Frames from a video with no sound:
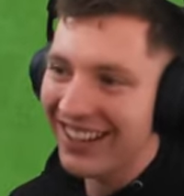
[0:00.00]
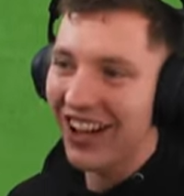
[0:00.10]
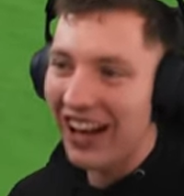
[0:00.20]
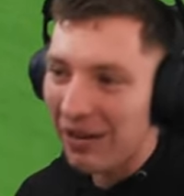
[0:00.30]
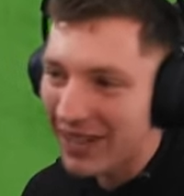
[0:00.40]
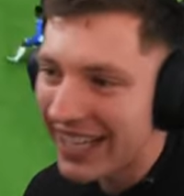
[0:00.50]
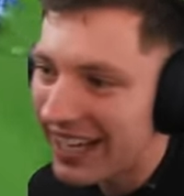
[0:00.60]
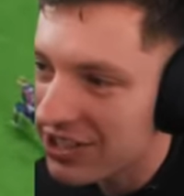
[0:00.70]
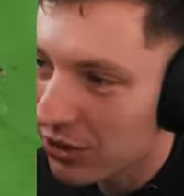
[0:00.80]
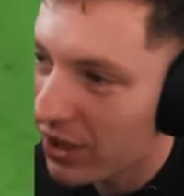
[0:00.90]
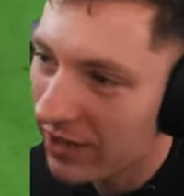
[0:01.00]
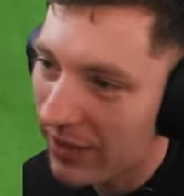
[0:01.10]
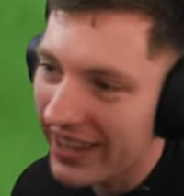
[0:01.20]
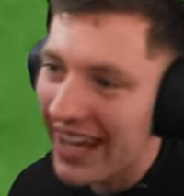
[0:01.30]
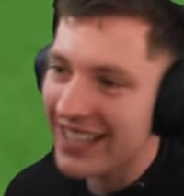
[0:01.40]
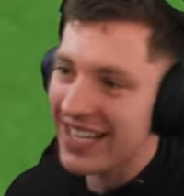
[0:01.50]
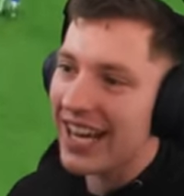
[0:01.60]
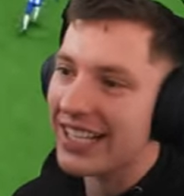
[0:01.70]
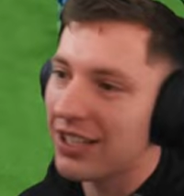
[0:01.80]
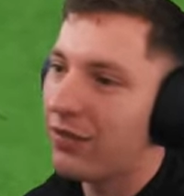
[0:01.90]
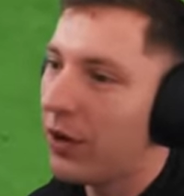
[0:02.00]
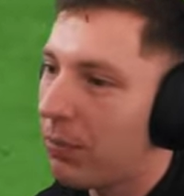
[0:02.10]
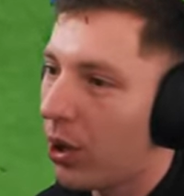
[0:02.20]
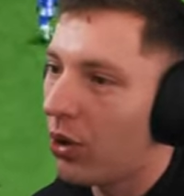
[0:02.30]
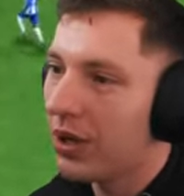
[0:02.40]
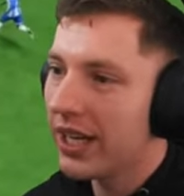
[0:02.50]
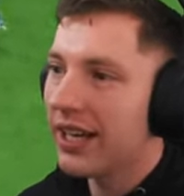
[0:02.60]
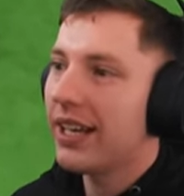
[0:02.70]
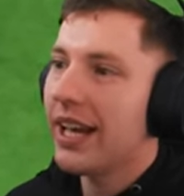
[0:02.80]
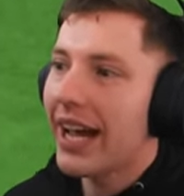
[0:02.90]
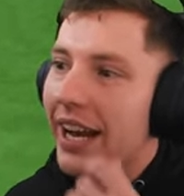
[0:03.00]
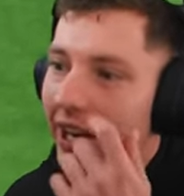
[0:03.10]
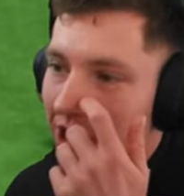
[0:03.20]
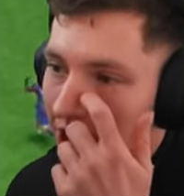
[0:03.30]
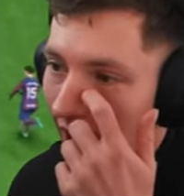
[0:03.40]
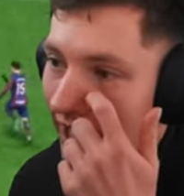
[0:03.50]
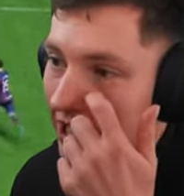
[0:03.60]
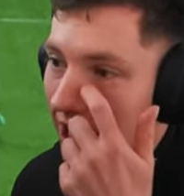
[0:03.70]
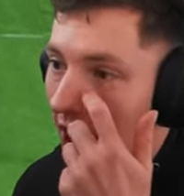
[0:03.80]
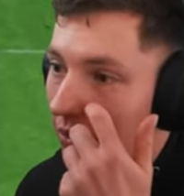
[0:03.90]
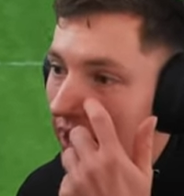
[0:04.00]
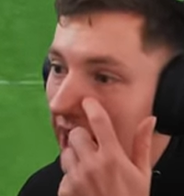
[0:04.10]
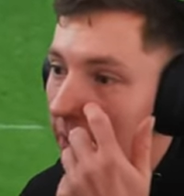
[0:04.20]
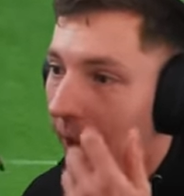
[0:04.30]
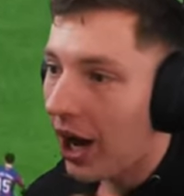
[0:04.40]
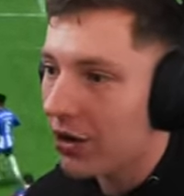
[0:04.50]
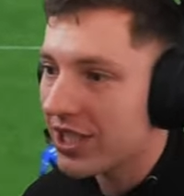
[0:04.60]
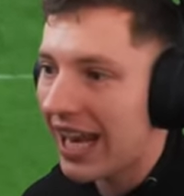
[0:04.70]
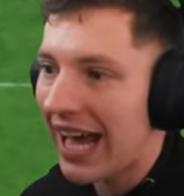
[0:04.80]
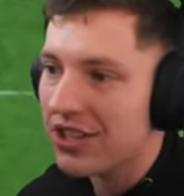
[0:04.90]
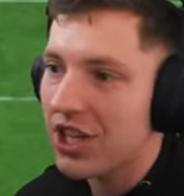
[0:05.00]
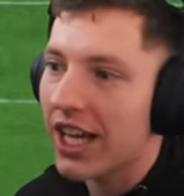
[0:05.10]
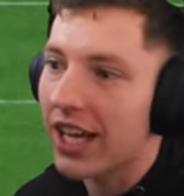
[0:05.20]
not like we needed to win, but that is excellent football. And I decided to go near post last